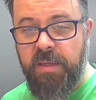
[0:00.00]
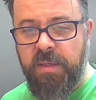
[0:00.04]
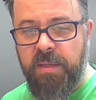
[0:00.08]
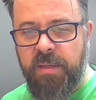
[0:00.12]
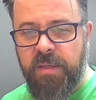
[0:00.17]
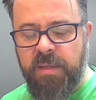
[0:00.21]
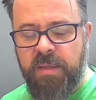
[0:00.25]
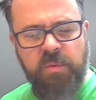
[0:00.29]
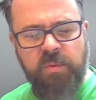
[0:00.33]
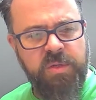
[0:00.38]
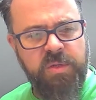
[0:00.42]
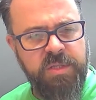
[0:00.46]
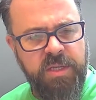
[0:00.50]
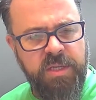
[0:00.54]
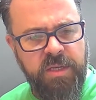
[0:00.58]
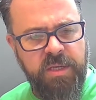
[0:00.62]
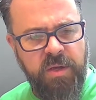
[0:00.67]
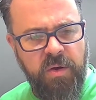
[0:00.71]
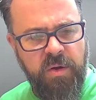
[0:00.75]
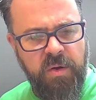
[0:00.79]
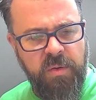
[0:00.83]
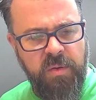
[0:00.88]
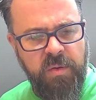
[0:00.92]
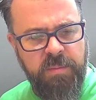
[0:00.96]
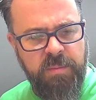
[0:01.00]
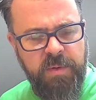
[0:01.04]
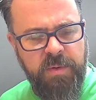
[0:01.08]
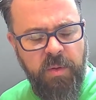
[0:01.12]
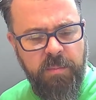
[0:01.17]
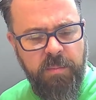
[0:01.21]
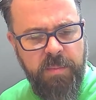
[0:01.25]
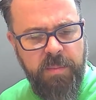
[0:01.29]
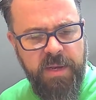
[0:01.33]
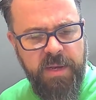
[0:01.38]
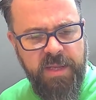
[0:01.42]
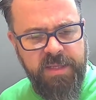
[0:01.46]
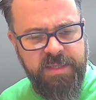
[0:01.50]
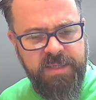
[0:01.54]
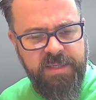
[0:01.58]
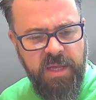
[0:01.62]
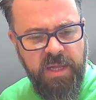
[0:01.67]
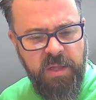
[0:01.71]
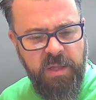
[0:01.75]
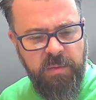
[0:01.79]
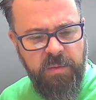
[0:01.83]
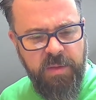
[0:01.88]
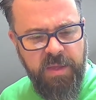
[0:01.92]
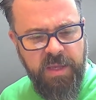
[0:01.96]
what's it called? Not
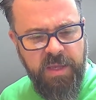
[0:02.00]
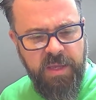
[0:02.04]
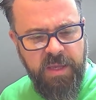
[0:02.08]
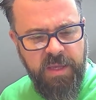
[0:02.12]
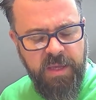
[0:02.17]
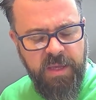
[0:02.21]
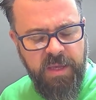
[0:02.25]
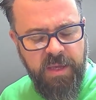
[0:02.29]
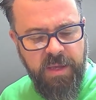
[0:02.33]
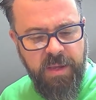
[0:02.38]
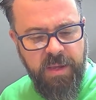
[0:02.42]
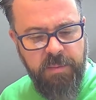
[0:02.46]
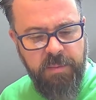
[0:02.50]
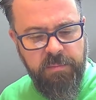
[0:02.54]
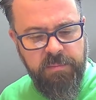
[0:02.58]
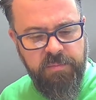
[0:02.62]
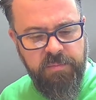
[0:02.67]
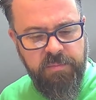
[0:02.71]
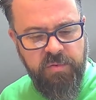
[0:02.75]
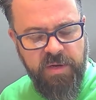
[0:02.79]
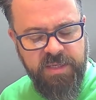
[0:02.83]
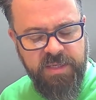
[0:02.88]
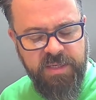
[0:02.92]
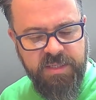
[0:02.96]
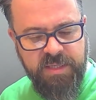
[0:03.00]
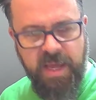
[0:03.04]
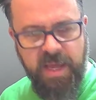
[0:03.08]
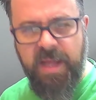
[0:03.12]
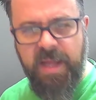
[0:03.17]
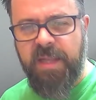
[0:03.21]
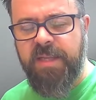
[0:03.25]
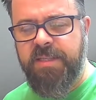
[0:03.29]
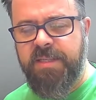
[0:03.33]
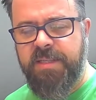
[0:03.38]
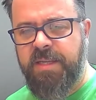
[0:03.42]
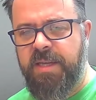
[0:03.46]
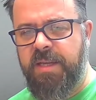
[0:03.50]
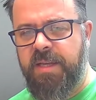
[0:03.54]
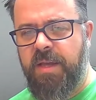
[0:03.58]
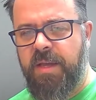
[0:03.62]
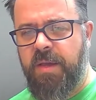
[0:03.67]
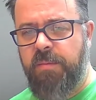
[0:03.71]
Minitel, the Prestel is it?